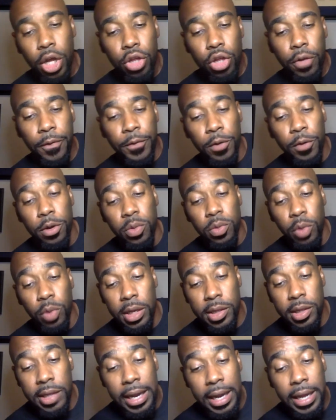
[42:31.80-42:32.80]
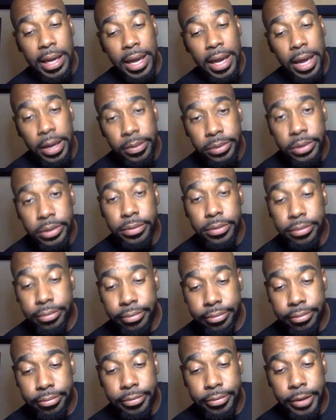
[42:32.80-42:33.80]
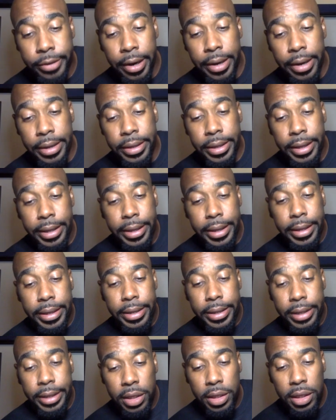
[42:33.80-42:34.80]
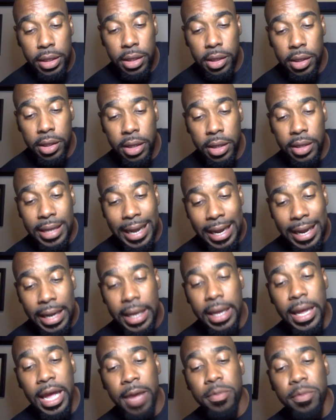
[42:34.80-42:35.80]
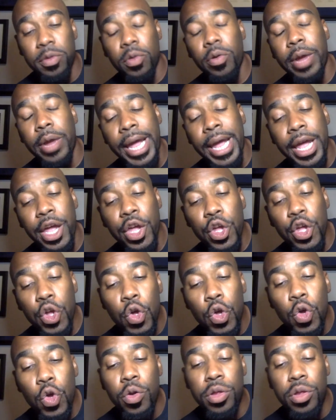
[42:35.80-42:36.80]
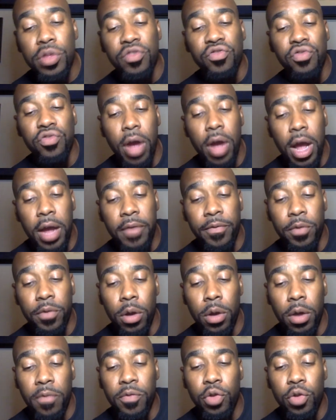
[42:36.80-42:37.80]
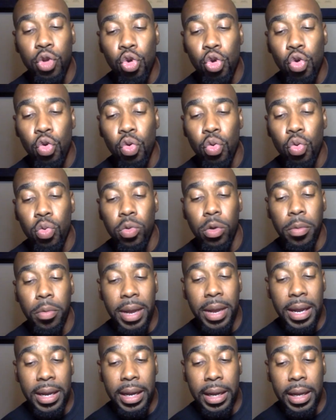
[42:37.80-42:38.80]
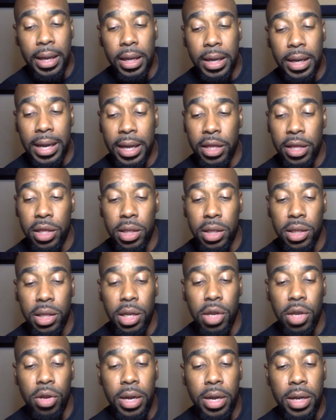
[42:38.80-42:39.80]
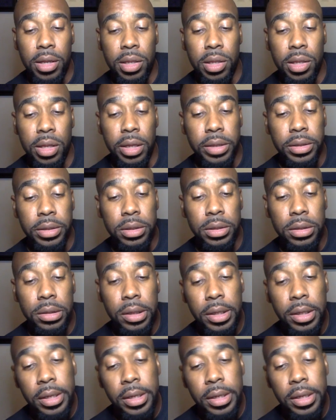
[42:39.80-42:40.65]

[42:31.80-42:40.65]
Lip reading: The first one is dating apps. All right. They said that the dating apps are a huge driver of new romantic connections in the United States.